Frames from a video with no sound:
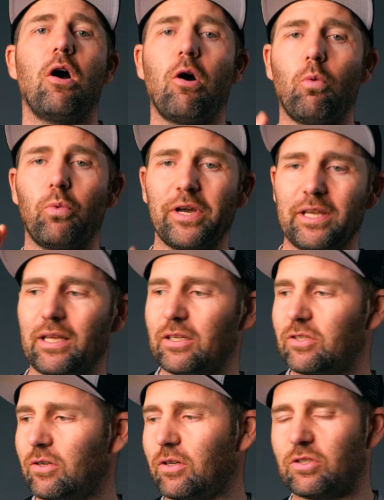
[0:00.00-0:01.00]
or
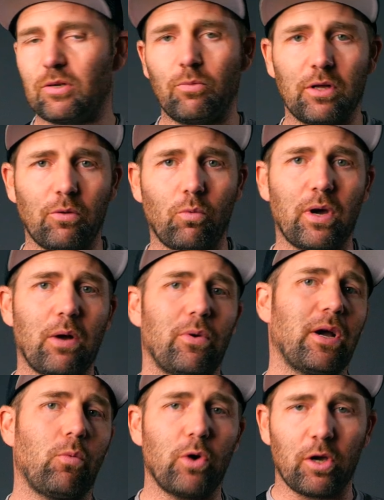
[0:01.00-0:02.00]
weddings or some other wear
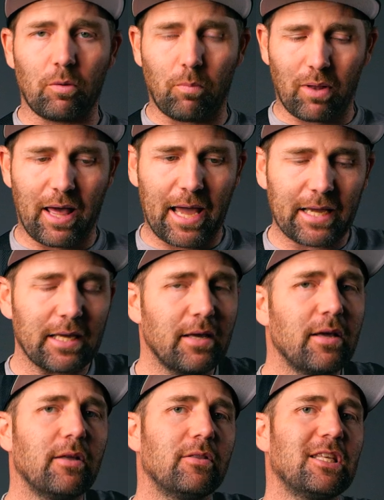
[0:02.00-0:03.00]
where I'm wearing black,
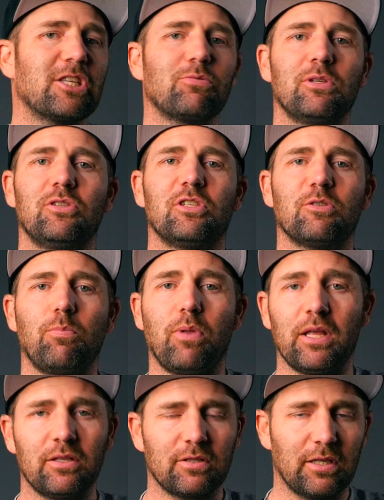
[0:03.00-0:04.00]
this one just
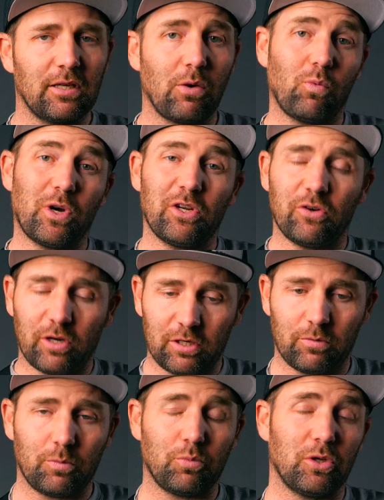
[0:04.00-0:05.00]
blends in
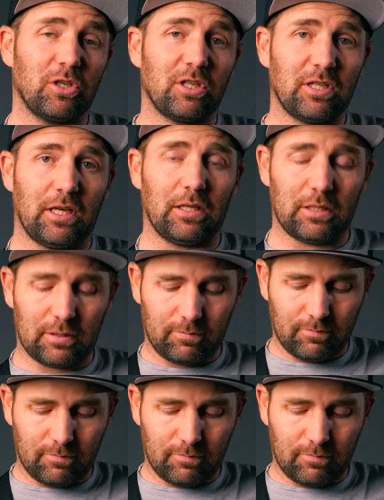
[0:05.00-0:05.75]
100%.